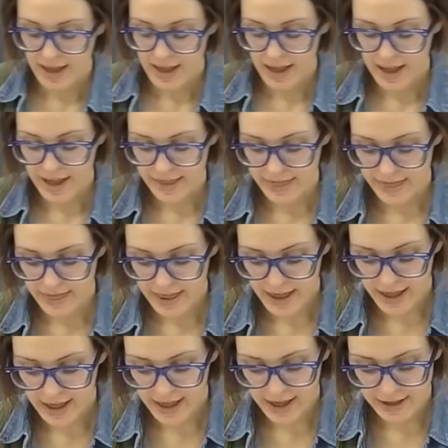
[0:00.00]
And
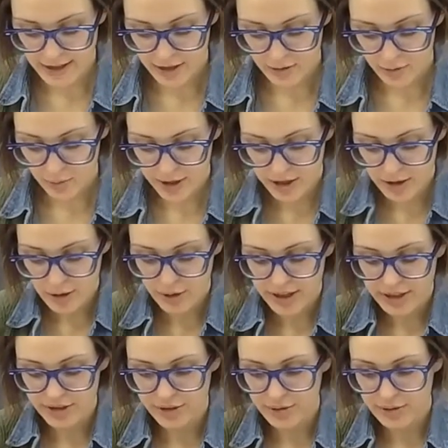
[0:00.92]
then we're
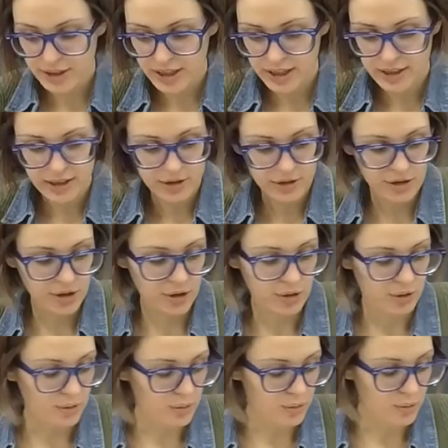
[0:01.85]
going to need
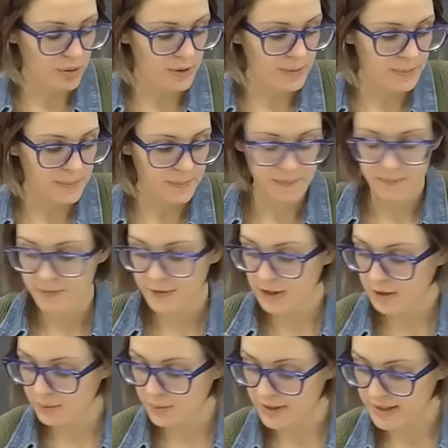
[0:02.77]
to,
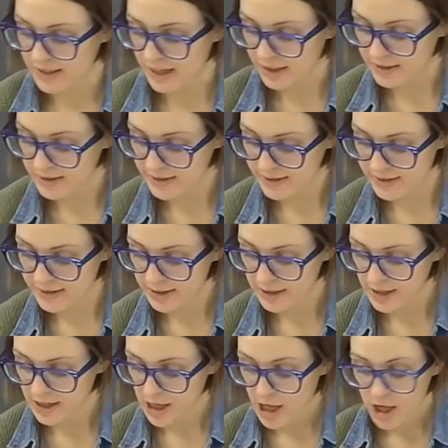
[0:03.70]
what's next?
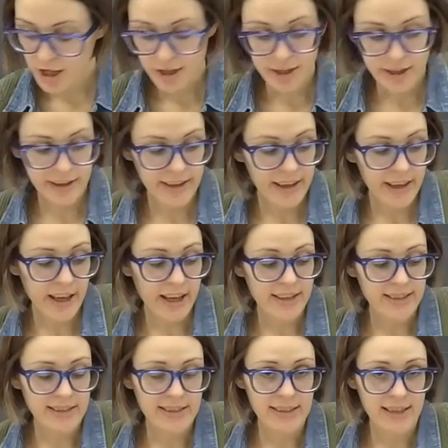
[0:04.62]

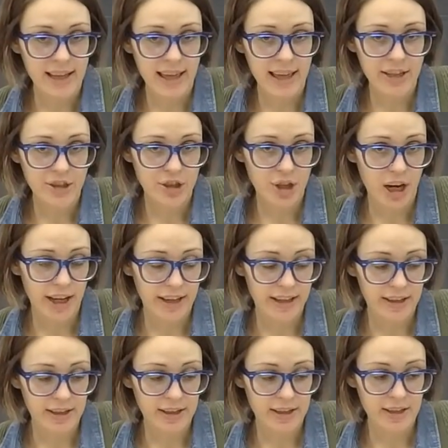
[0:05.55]
Cut a
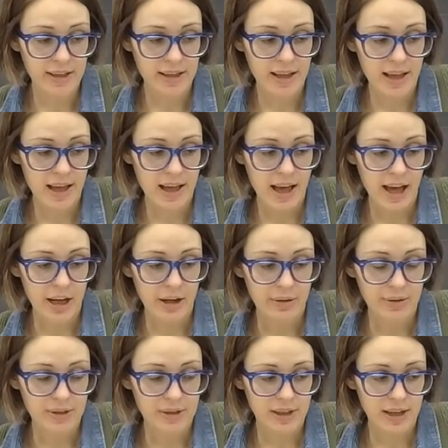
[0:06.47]
triangle
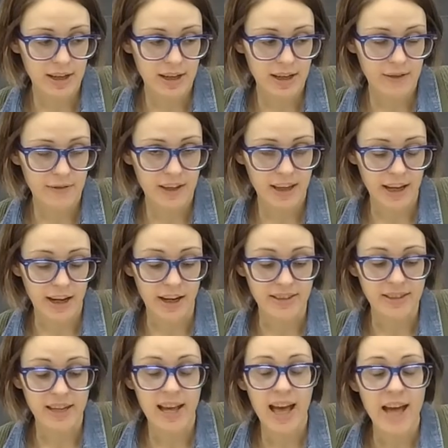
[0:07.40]
out of a
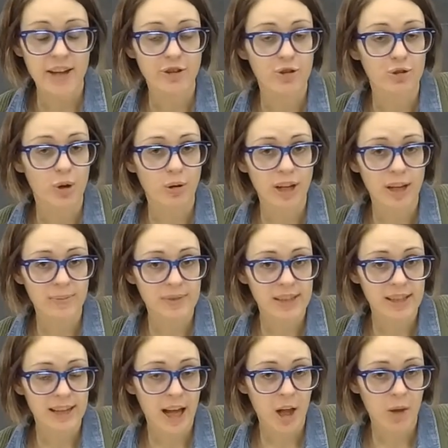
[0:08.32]
carrot. And grown-ups
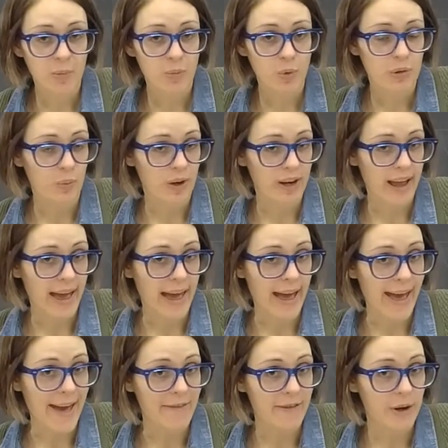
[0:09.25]
can help with
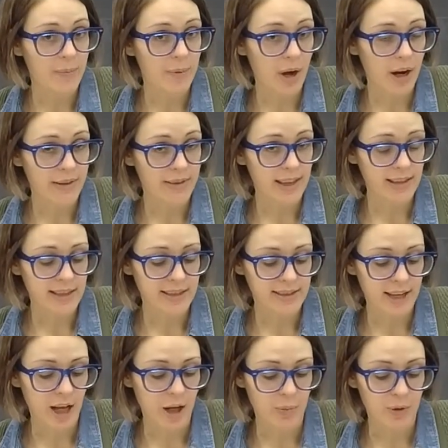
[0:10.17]
whatever part they need
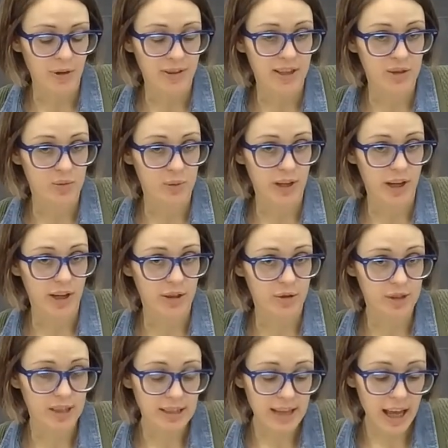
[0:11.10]
to help with, because we are
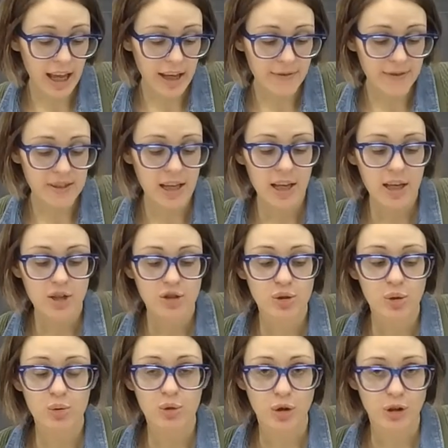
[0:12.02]
using knives,
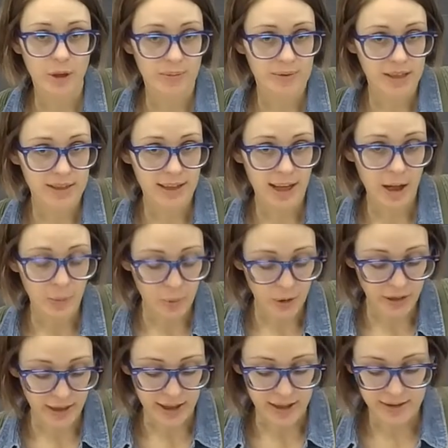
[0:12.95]
so grown-ups need to help
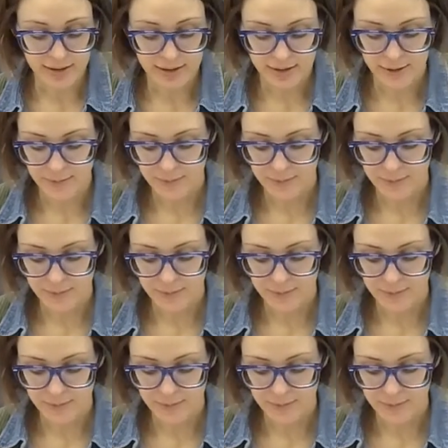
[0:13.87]
with this.